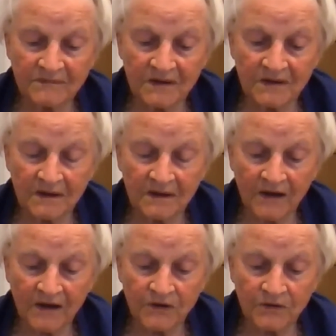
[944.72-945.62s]
Laya
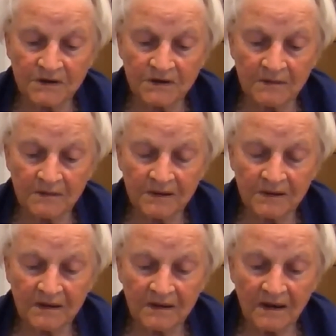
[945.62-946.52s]
yoga tapes,
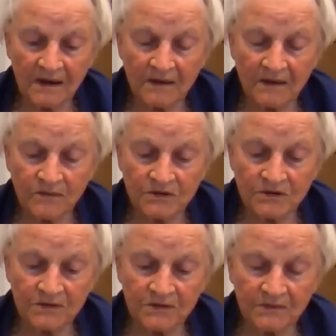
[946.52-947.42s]
and
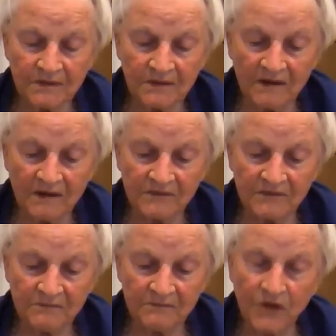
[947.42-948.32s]
also one of
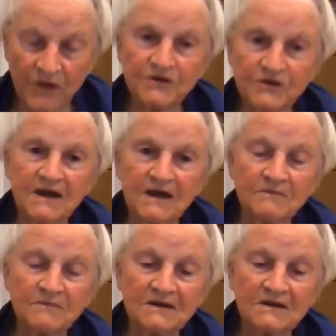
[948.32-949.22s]
the posture tapes
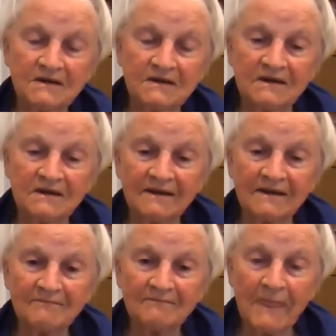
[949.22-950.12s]
he did there.
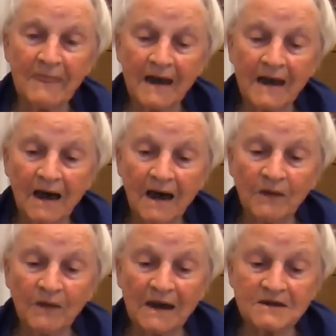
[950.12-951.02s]
And when
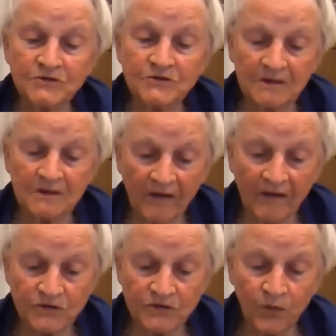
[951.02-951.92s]
I said to him
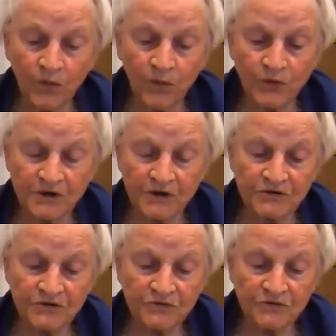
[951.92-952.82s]
afterwards, "Oh, you didn't
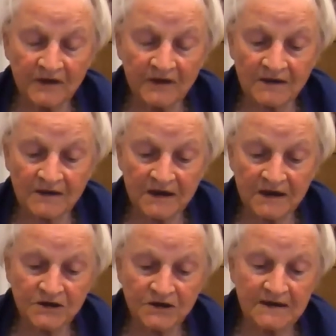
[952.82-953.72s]
do the
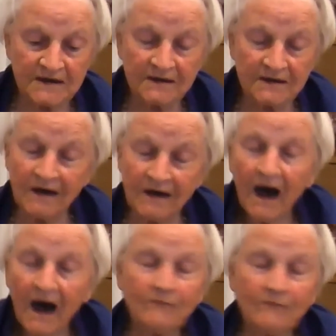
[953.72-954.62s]
relaxation," he said,
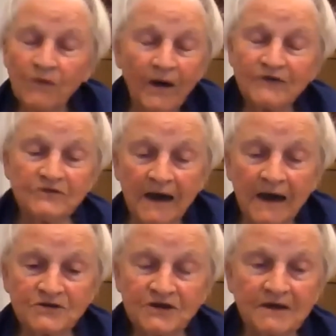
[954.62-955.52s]
"I'm quite
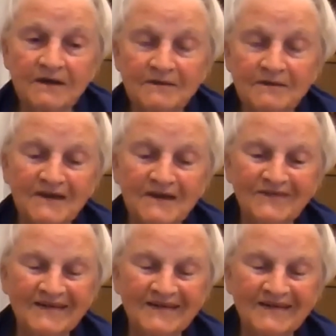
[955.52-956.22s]
relaxed," shaking himself.